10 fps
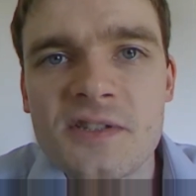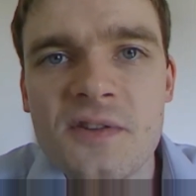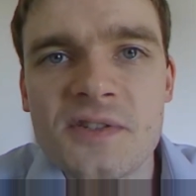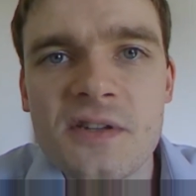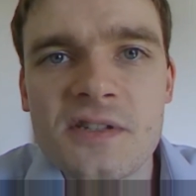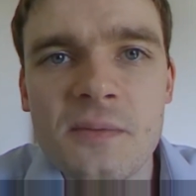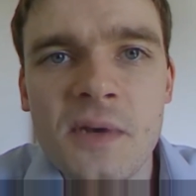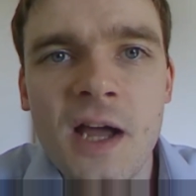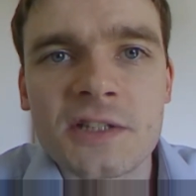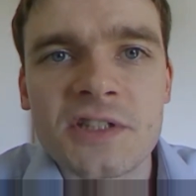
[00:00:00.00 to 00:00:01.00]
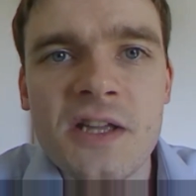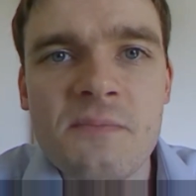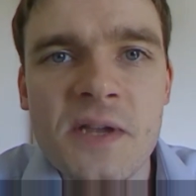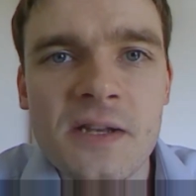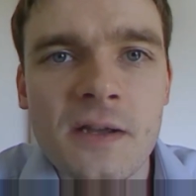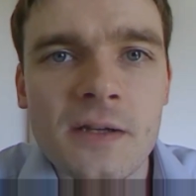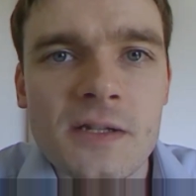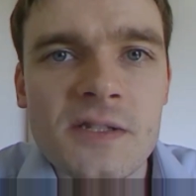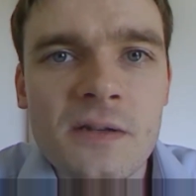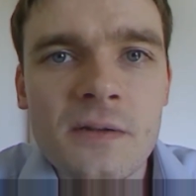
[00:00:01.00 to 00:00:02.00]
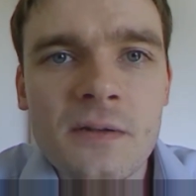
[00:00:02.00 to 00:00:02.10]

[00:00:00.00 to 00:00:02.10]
the system largely meaningless.